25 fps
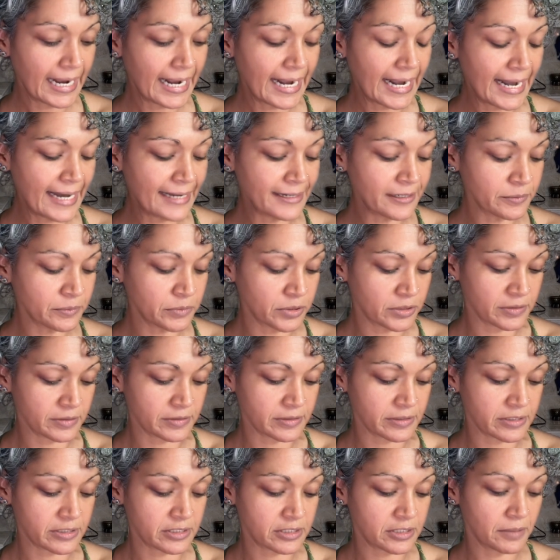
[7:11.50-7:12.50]

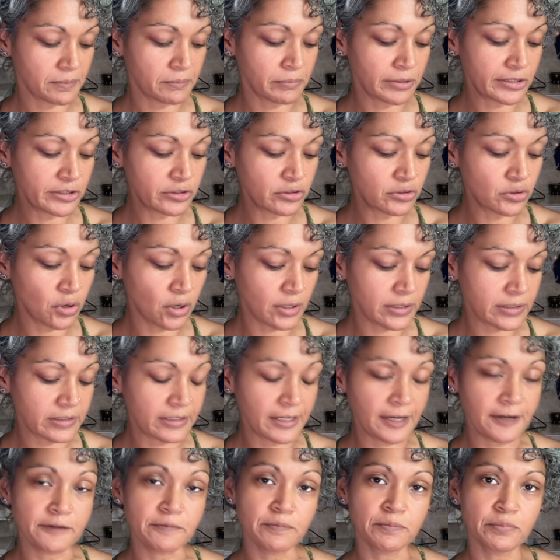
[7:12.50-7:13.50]
Animals, but not
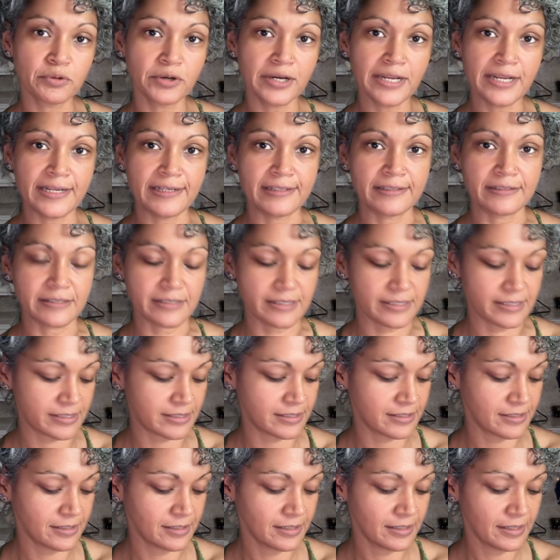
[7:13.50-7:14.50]
their brains,